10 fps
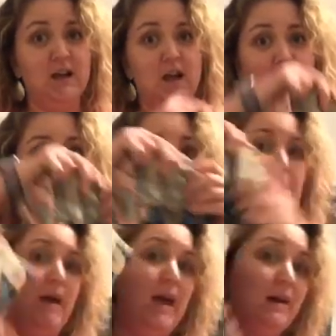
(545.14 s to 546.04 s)
um, my
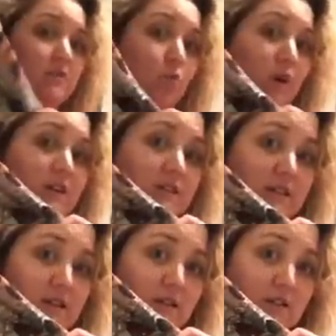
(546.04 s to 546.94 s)
bag has a
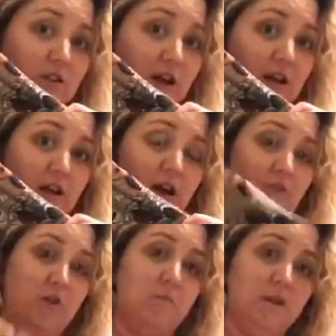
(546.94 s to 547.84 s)
onesie so that I can
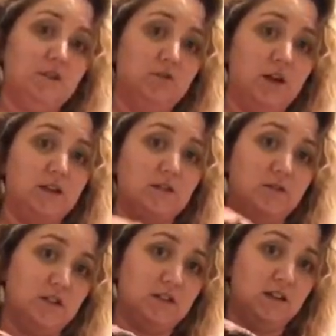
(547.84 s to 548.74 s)
cover up my suitcase so
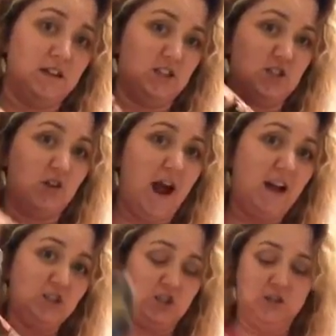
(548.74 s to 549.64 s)
it doesn't get
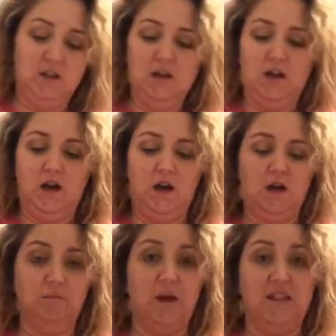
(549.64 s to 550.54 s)
scratched
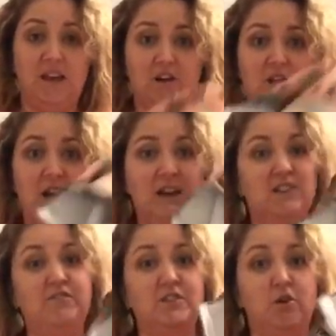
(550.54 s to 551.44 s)
um, by the airline,
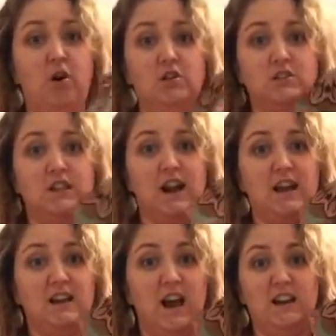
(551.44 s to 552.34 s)
and so also that I
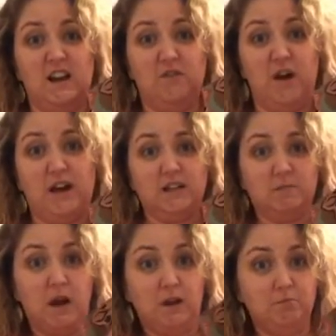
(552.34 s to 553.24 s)
can identify it as
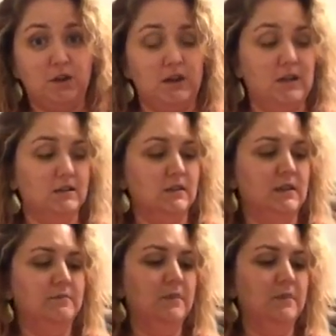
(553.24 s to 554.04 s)
mine pretty easily.